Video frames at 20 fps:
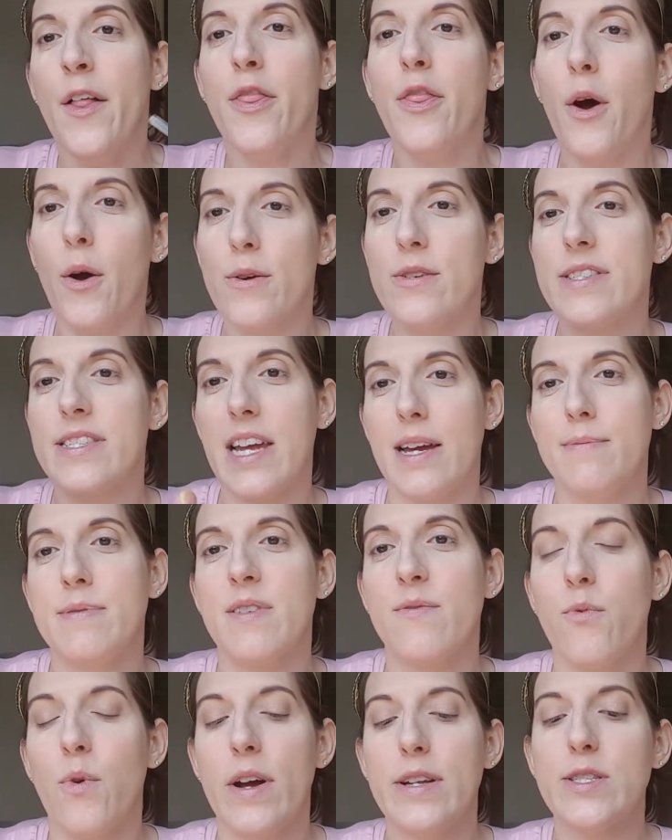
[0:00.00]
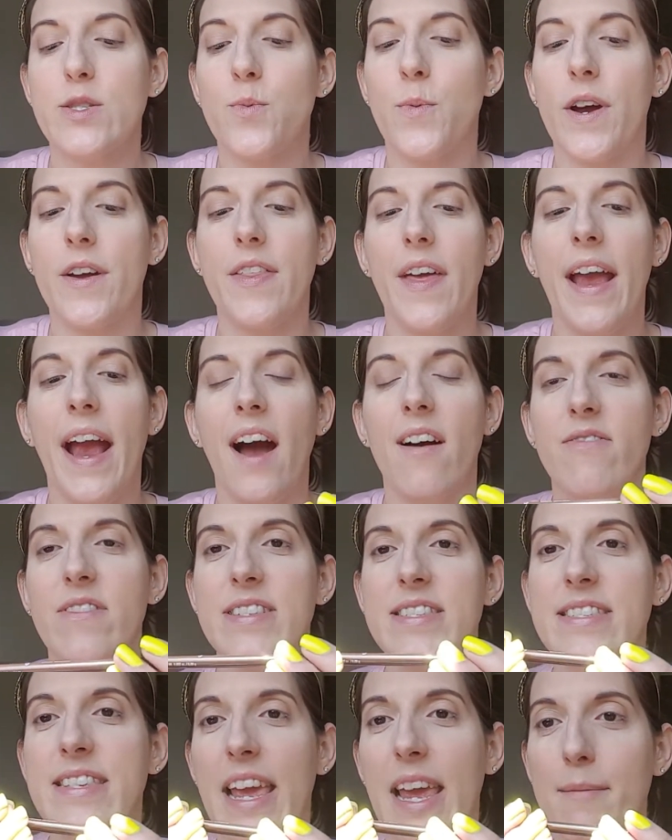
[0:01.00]
those types of ones where they have the
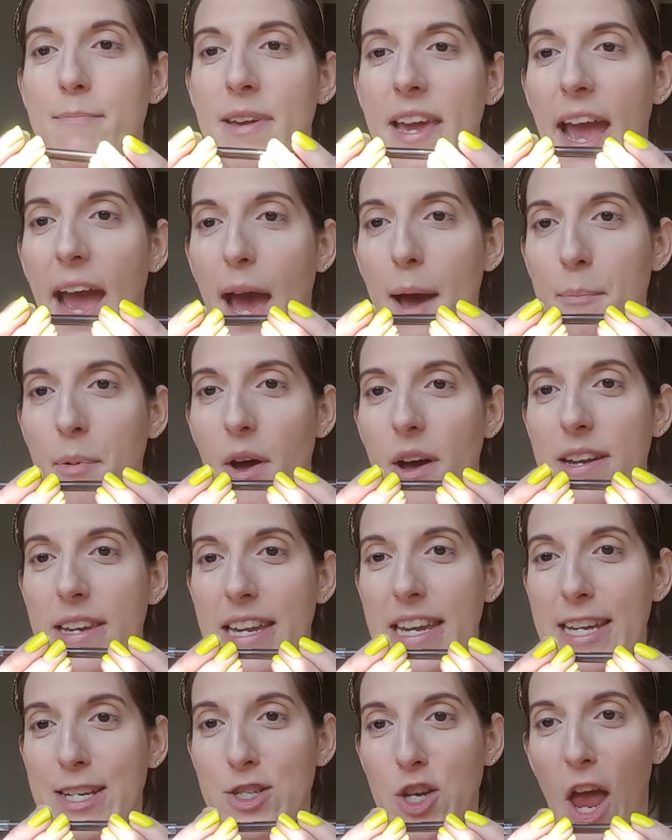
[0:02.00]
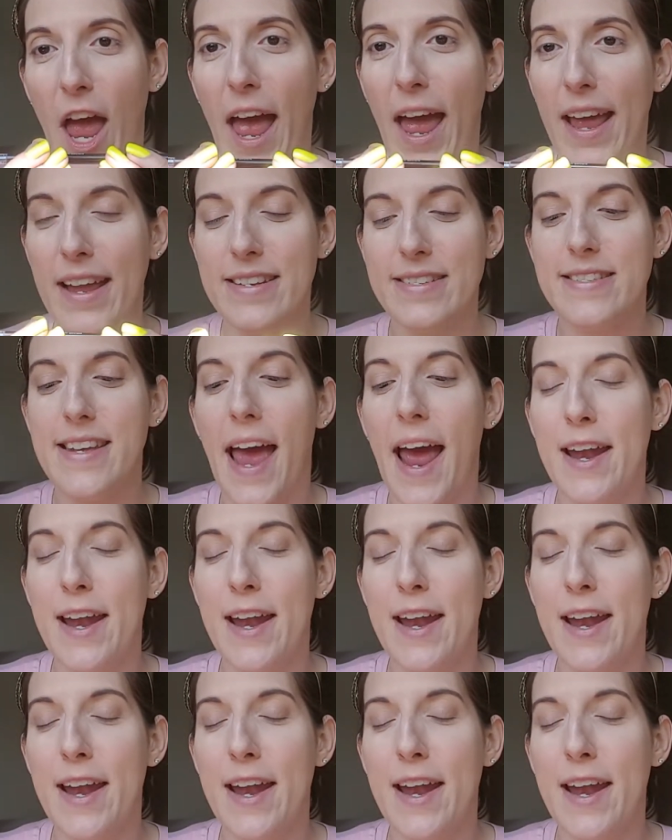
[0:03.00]
same cap on each end,